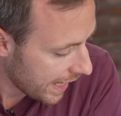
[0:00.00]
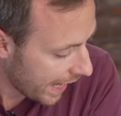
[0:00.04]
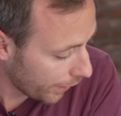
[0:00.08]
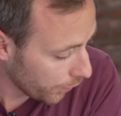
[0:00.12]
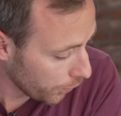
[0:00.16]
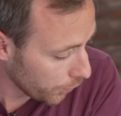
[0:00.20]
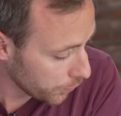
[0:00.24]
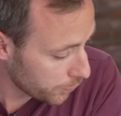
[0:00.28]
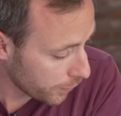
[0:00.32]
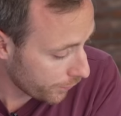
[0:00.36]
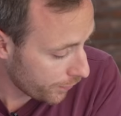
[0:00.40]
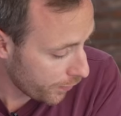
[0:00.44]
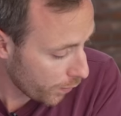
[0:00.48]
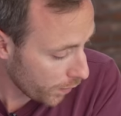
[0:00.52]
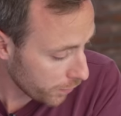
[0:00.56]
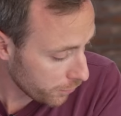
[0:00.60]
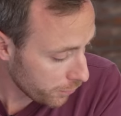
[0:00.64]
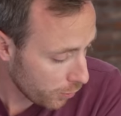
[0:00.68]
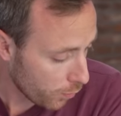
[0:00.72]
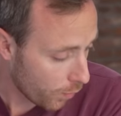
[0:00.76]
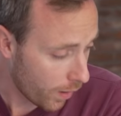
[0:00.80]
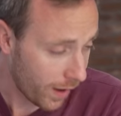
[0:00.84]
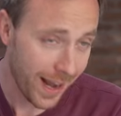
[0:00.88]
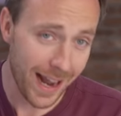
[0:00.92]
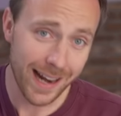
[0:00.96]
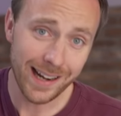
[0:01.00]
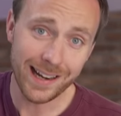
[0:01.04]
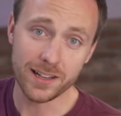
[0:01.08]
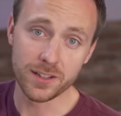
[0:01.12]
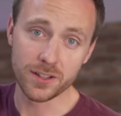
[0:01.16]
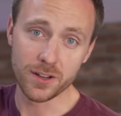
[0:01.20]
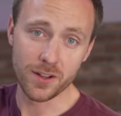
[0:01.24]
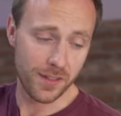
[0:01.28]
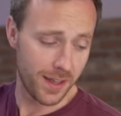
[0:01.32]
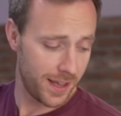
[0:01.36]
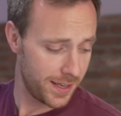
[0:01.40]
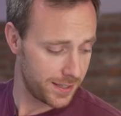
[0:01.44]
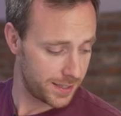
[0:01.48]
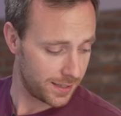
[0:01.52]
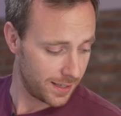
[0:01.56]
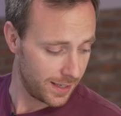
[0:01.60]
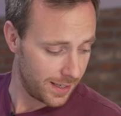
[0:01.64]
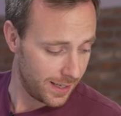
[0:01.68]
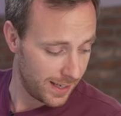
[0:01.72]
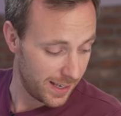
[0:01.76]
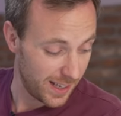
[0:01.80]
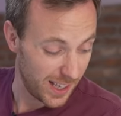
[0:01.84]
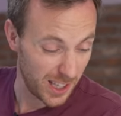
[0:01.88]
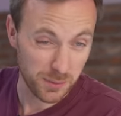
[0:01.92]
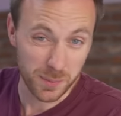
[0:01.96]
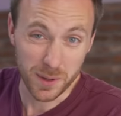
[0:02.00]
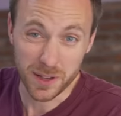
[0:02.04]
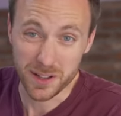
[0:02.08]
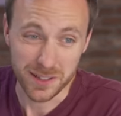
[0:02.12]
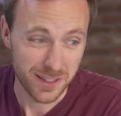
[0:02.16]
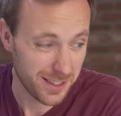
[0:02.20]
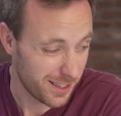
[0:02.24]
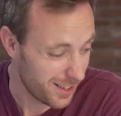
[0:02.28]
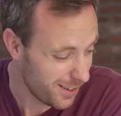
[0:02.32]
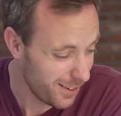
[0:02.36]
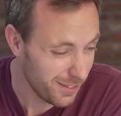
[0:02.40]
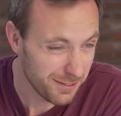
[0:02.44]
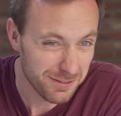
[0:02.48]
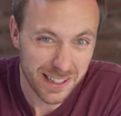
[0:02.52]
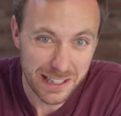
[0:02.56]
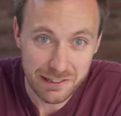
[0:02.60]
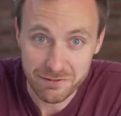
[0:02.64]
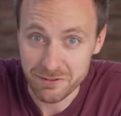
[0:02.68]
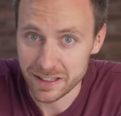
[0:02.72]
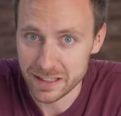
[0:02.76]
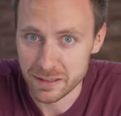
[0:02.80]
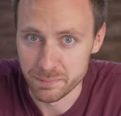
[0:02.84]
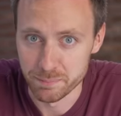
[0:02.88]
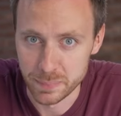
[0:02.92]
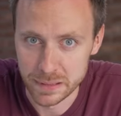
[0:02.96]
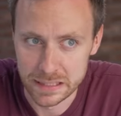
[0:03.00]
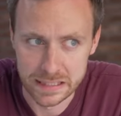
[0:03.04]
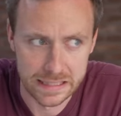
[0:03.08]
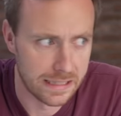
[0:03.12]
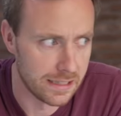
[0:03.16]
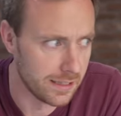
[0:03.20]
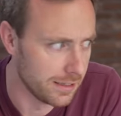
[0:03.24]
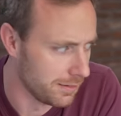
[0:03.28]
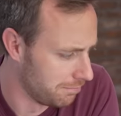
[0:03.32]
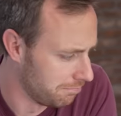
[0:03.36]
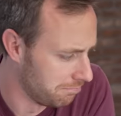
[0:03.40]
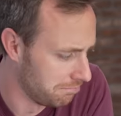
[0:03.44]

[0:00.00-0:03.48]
And also, if you're wondering why I didn't do this, it's because I can't really ride a bike.